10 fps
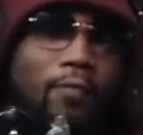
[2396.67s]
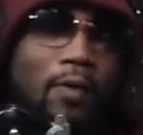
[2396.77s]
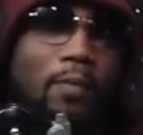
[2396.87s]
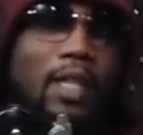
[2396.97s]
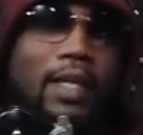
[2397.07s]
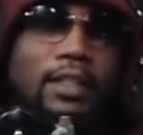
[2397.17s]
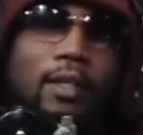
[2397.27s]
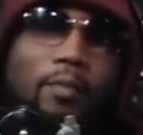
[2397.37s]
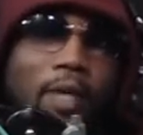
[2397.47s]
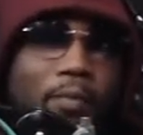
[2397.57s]
me? Like
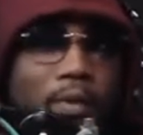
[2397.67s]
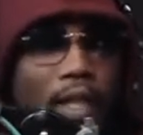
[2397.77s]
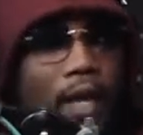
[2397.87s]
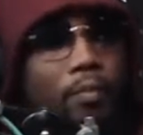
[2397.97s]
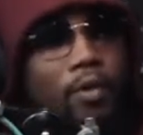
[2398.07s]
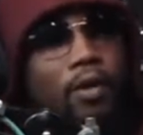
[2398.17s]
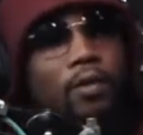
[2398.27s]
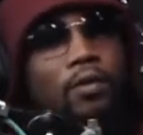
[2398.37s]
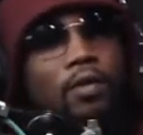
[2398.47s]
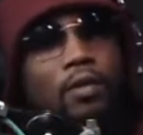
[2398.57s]
something in me like,
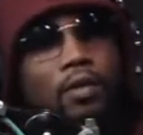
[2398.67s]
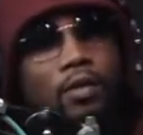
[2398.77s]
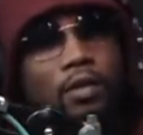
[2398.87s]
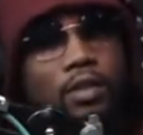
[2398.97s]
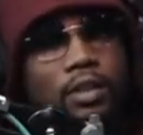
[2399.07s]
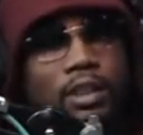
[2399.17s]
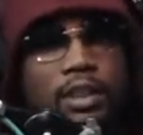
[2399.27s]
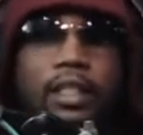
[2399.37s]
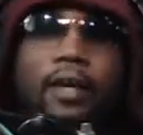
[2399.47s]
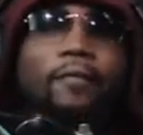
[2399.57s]
bro, just give